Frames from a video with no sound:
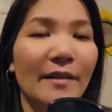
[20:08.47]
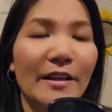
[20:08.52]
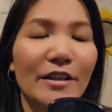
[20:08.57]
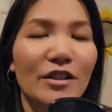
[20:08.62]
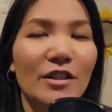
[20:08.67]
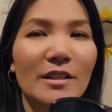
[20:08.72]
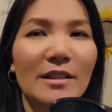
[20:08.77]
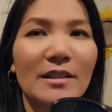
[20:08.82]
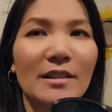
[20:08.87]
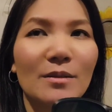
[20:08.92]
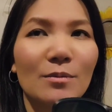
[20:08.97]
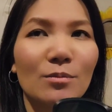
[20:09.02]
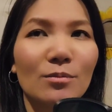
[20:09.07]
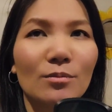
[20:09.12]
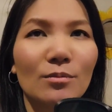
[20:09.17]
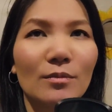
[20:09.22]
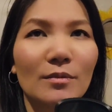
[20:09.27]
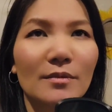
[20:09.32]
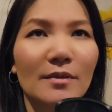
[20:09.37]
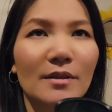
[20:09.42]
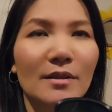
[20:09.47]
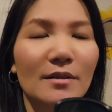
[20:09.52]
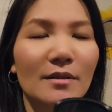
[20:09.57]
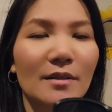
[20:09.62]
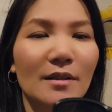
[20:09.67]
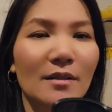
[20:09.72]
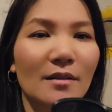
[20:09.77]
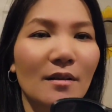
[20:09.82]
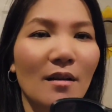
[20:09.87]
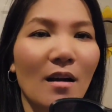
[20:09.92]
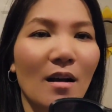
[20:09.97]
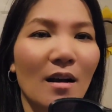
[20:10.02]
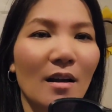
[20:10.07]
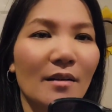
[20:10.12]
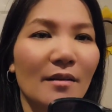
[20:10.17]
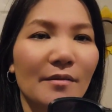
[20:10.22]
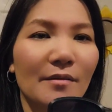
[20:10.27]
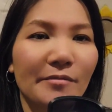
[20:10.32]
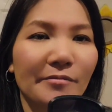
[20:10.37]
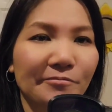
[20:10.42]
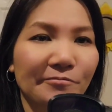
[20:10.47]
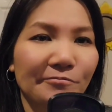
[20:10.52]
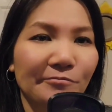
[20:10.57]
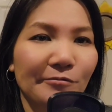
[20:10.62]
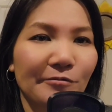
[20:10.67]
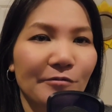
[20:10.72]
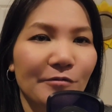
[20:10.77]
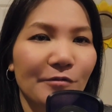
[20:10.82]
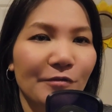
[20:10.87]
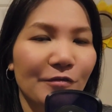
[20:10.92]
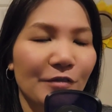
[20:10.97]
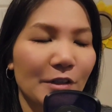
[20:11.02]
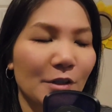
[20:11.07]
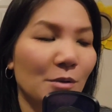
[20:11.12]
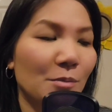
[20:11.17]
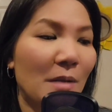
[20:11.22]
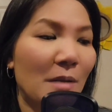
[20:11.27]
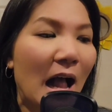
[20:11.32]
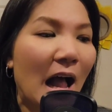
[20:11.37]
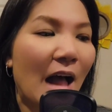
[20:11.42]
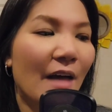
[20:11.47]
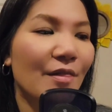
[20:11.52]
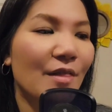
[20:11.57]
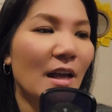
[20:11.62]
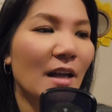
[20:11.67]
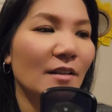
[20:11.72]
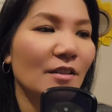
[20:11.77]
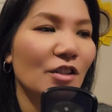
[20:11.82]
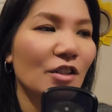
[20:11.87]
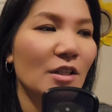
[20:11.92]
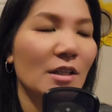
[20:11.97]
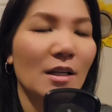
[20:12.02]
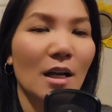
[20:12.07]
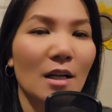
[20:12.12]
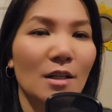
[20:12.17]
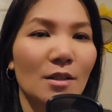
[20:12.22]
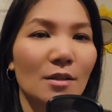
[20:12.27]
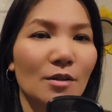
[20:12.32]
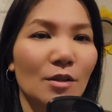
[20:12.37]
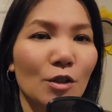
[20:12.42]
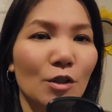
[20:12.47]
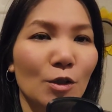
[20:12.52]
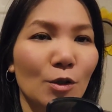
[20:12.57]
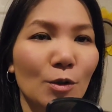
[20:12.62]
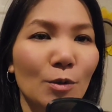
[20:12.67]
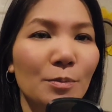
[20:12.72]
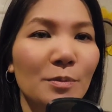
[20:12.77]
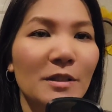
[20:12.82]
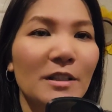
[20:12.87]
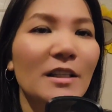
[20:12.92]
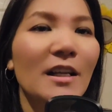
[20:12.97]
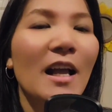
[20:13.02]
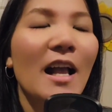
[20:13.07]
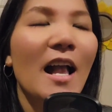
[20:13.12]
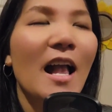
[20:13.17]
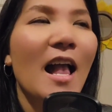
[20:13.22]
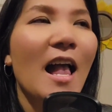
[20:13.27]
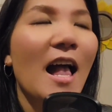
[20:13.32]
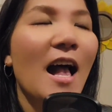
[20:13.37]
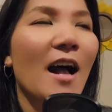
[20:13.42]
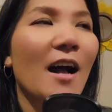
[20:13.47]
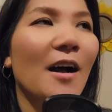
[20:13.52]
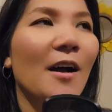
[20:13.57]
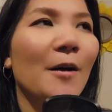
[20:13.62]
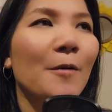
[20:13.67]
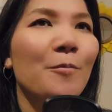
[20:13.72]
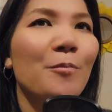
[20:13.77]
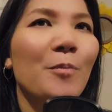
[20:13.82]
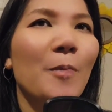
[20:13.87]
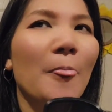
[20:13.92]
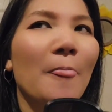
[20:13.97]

Like, she did not feel bad that she got duped. Um,